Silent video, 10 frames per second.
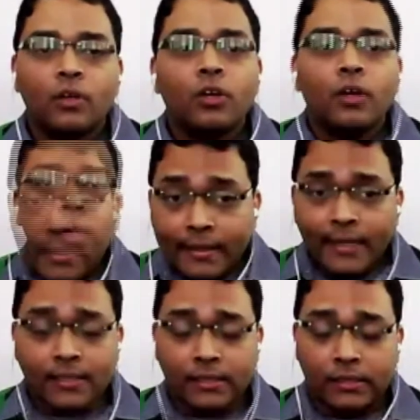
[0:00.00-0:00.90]
The
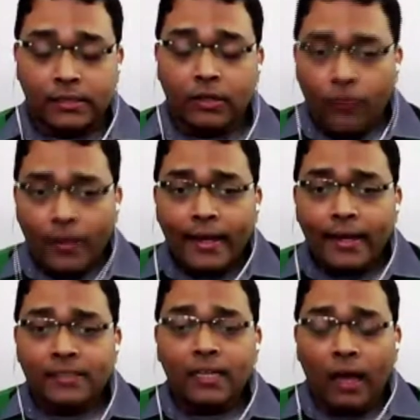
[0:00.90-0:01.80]
reason why
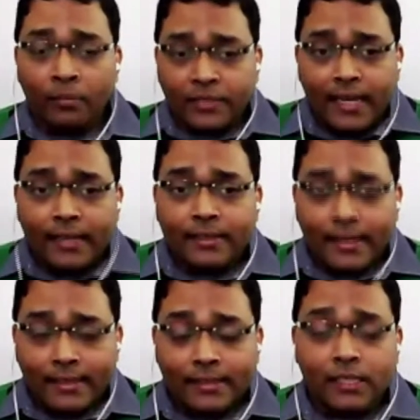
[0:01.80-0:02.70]
I am saying that it's
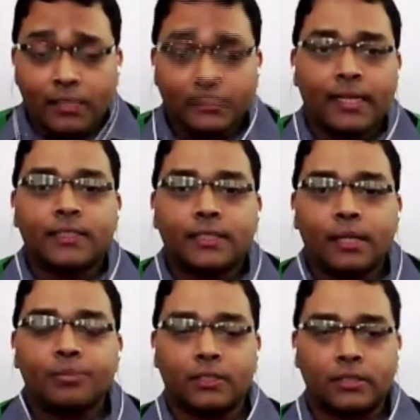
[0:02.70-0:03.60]
a
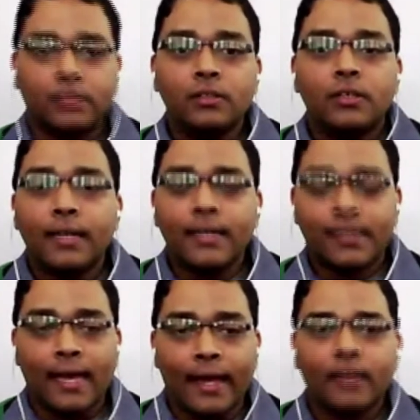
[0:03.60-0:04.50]
misconception is
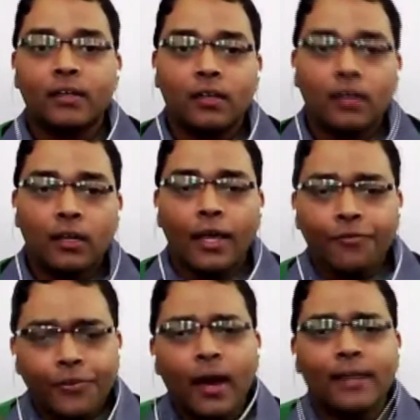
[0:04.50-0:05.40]
that if you
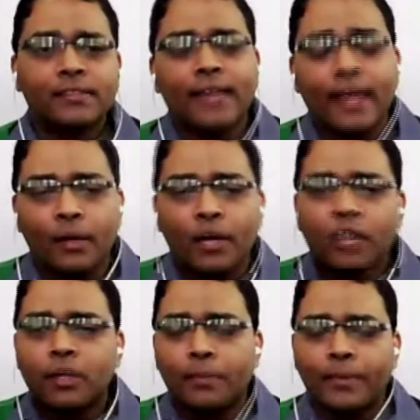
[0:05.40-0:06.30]
understand about a
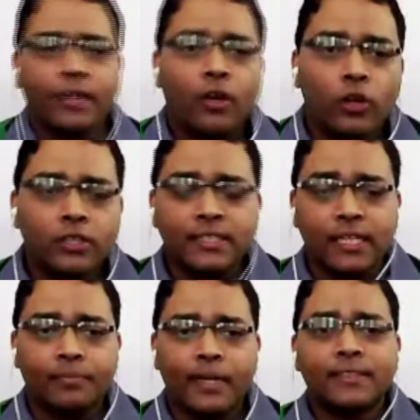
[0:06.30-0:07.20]
particular
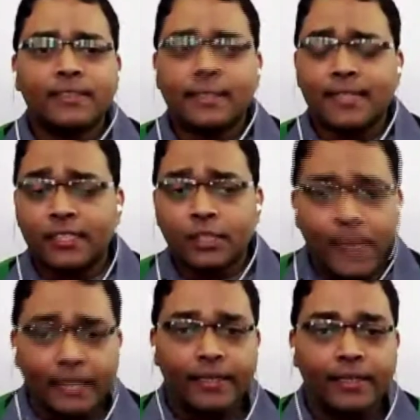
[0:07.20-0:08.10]
concept, let's say
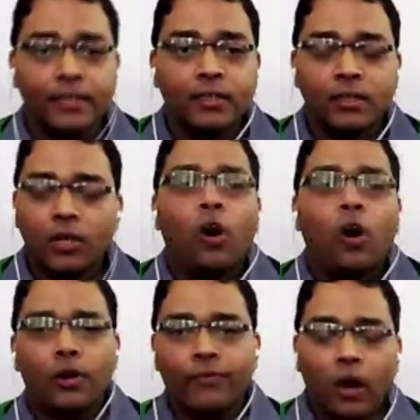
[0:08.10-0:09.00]
speed or
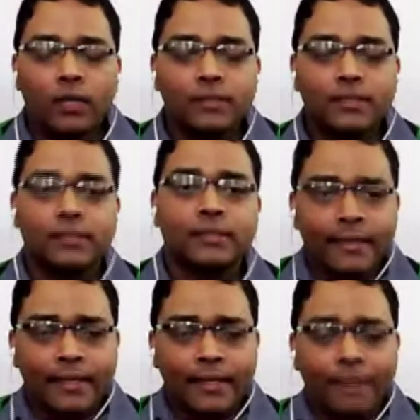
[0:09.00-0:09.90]
velocity, the
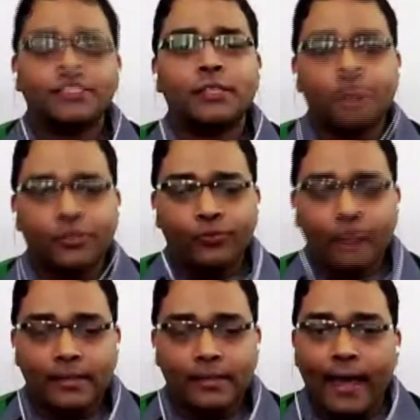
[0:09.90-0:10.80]
difference between
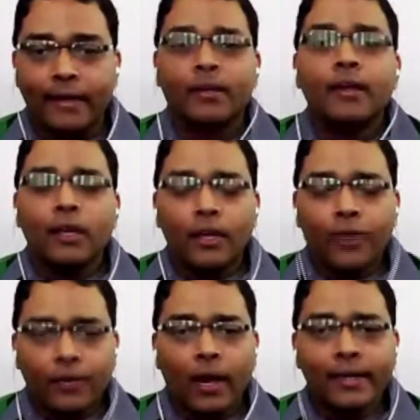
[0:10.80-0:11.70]
that, if you
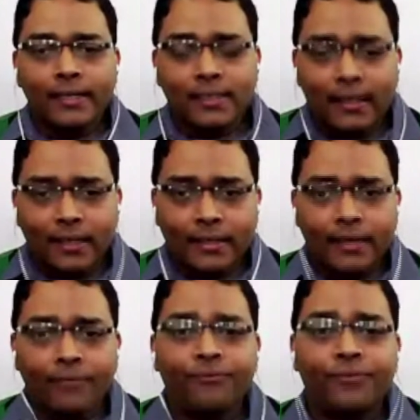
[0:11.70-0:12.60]
understand the
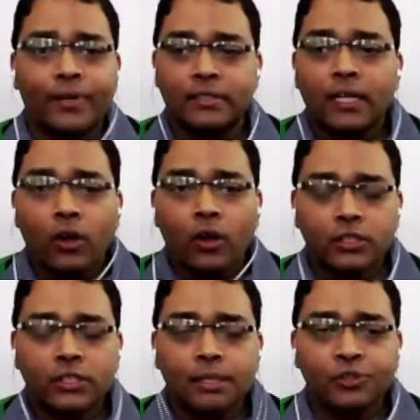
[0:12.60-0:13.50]
difference, the
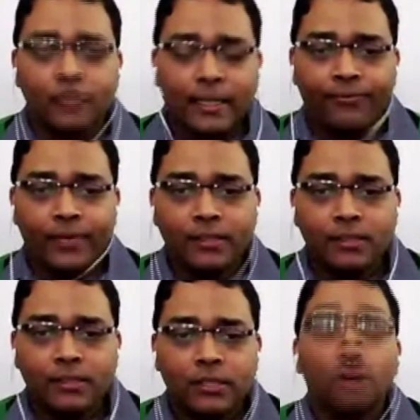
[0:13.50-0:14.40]
conceptual
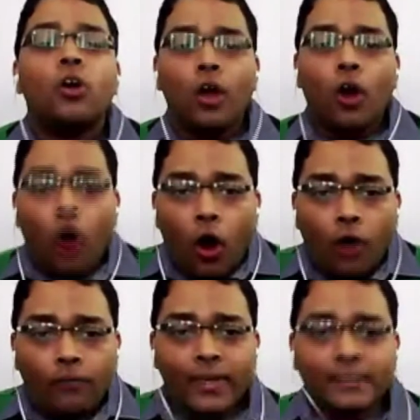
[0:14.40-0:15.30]
difference,
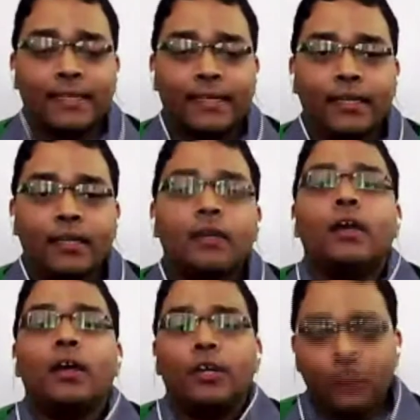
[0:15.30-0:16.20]
obviously
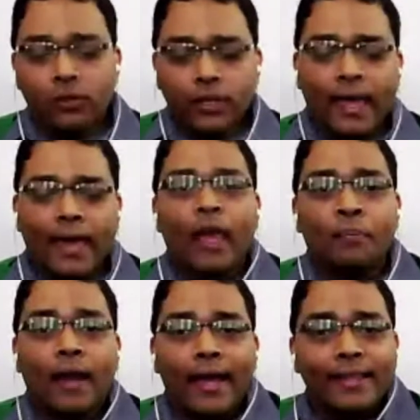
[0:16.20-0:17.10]
you can
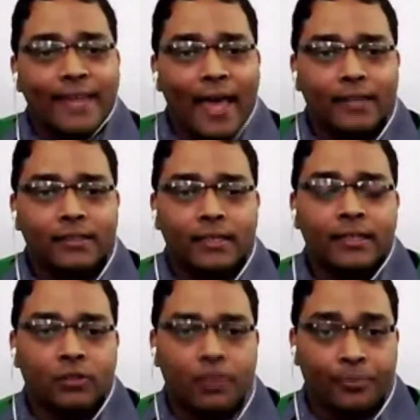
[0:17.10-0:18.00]
apply that
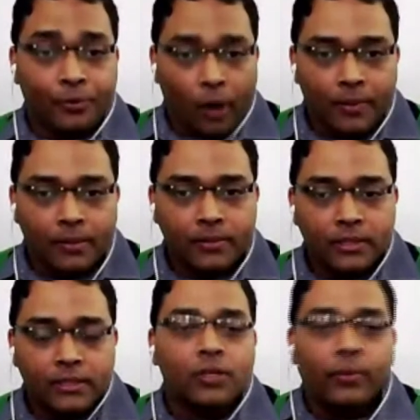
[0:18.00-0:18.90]
into the
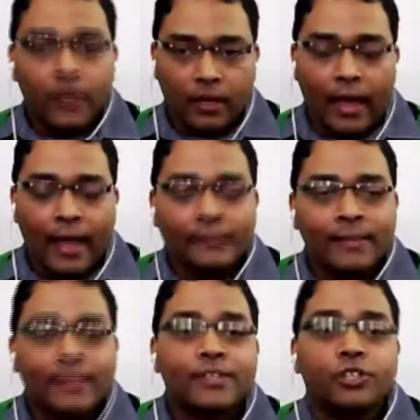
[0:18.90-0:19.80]
problems, and that's
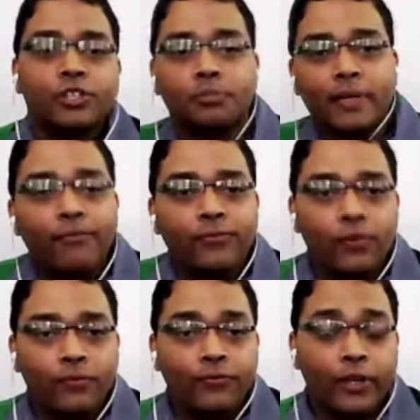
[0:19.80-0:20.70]
going to be helpful for
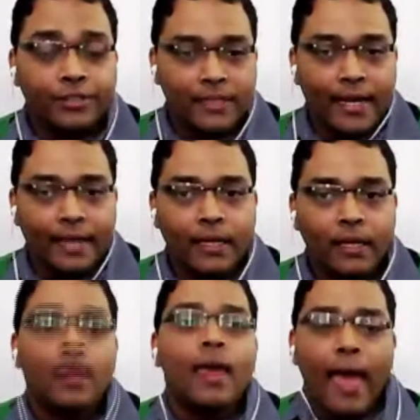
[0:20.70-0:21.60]
a JEE,
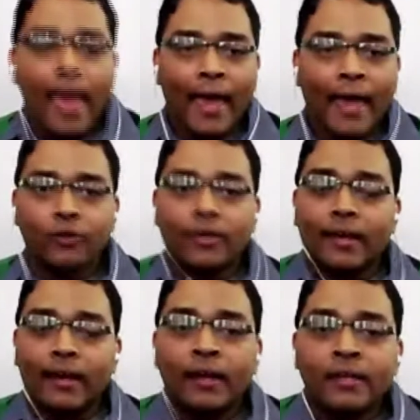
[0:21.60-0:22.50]
and you can
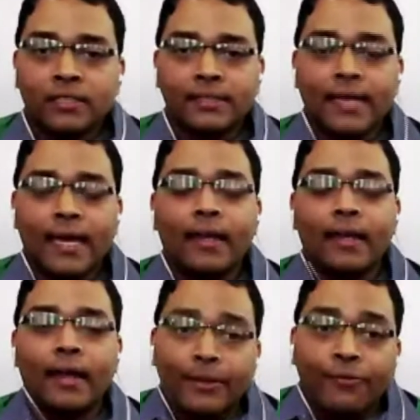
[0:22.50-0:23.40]
understand and
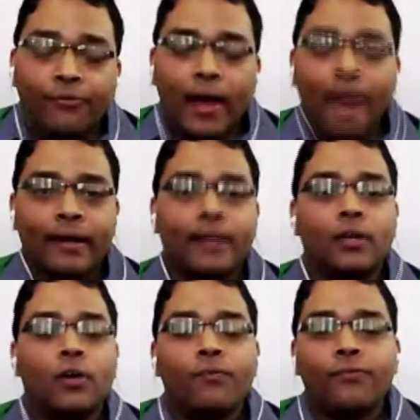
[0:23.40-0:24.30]
define it
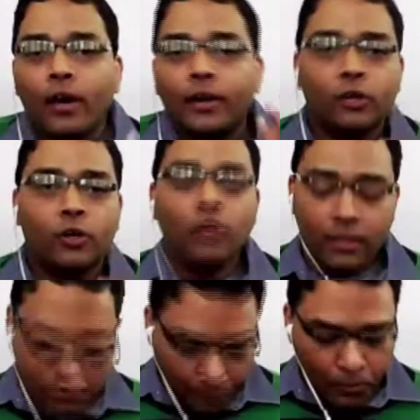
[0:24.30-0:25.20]
for your
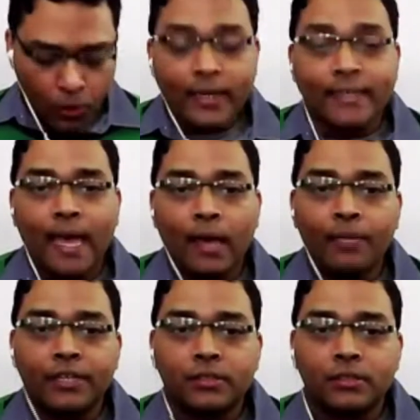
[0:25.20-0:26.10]
board
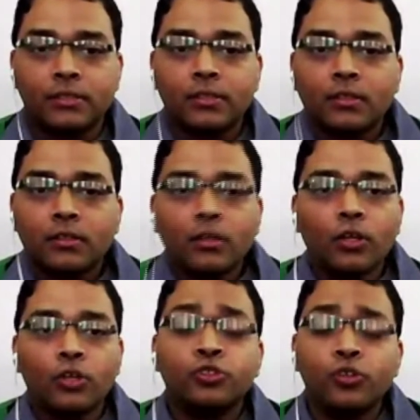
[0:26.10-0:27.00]
examinations.
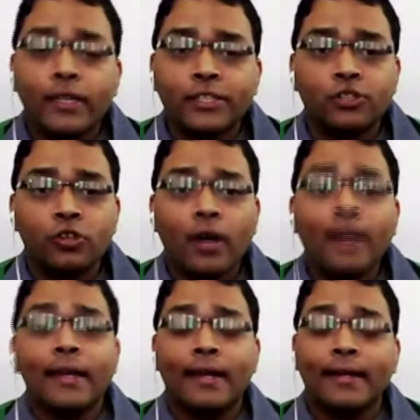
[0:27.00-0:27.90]
So it's not
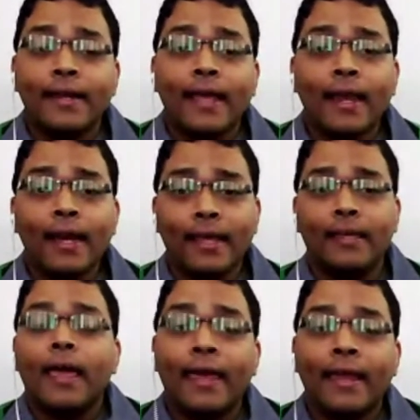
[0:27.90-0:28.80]
really
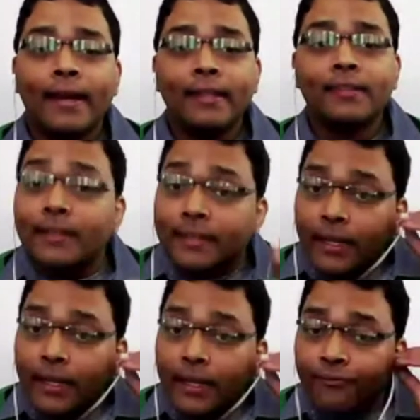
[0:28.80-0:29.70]
anything
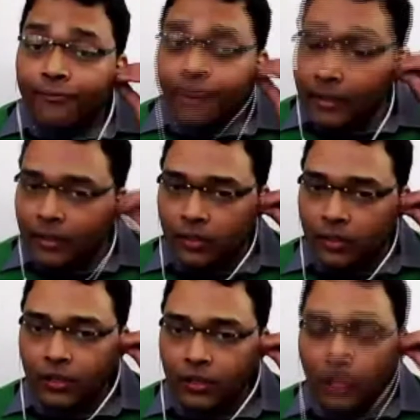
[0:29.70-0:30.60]
different.
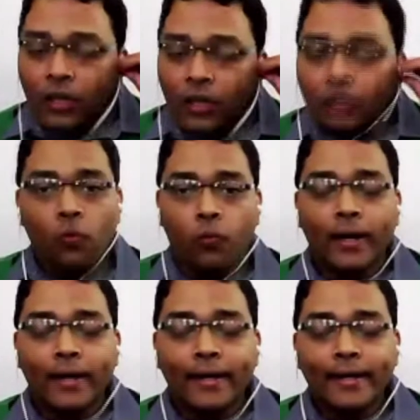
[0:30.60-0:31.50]
So what
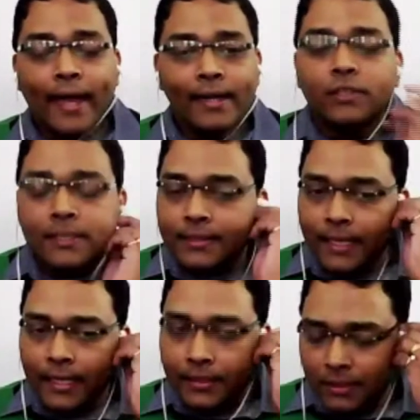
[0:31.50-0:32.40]
I would
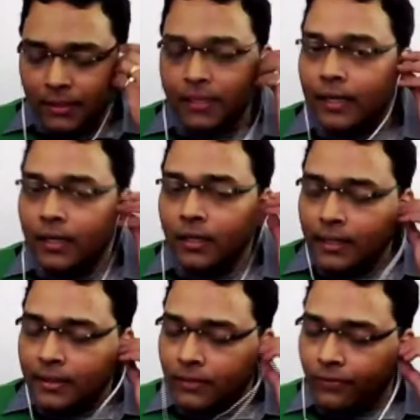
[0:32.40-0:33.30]
suggest here
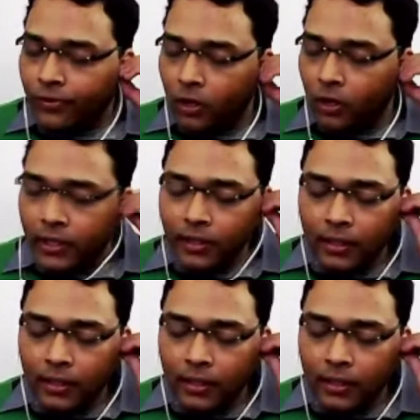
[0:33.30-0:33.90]
is the following,